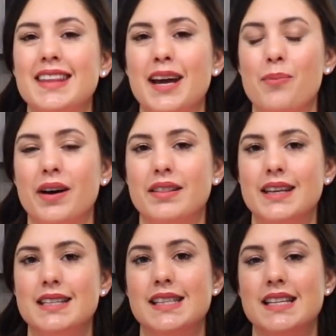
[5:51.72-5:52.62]
thing about
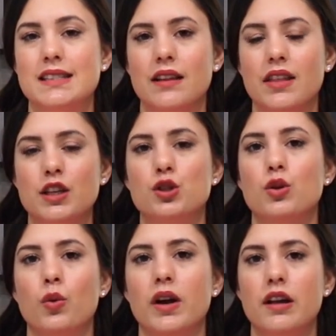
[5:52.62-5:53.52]
these is that they
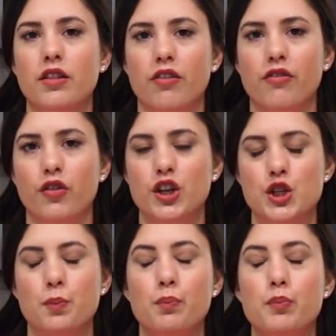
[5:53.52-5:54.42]
store in the
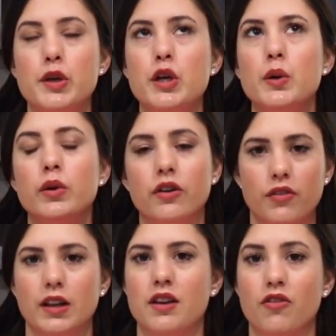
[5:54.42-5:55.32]
fridge
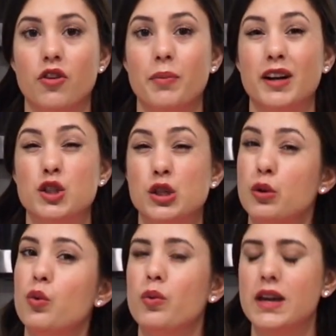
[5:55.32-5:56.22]
beautifully for about
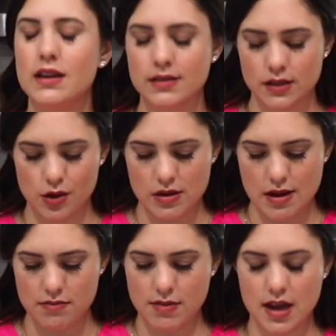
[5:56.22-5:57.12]
2 weeks, so you
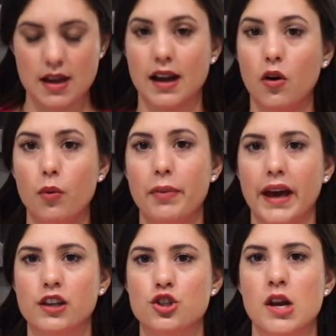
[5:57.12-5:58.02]
can make a whole
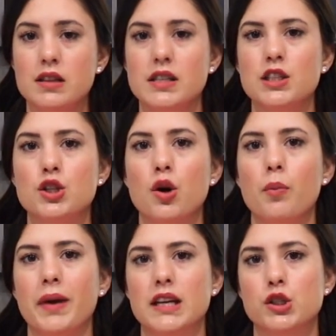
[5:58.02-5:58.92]
batch. This dough
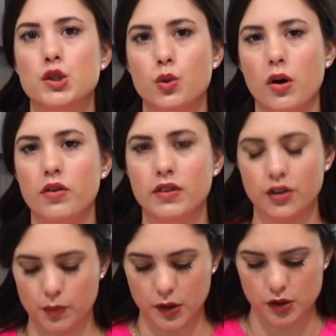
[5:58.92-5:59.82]
makes 12
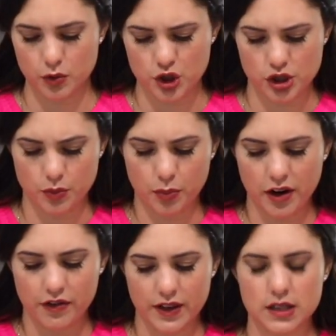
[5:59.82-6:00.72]
little balls, which is
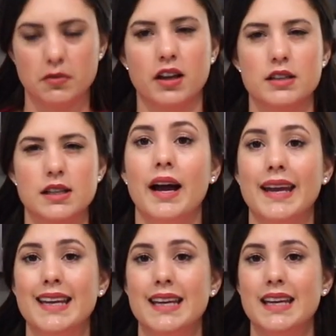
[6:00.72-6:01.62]
perfect because I
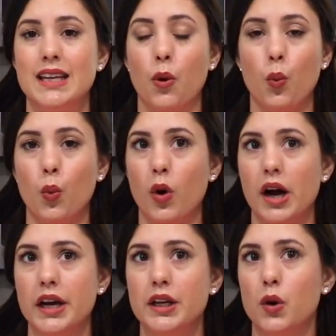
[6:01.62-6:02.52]
eat
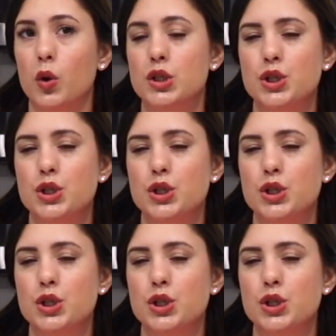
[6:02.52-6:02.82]
1 or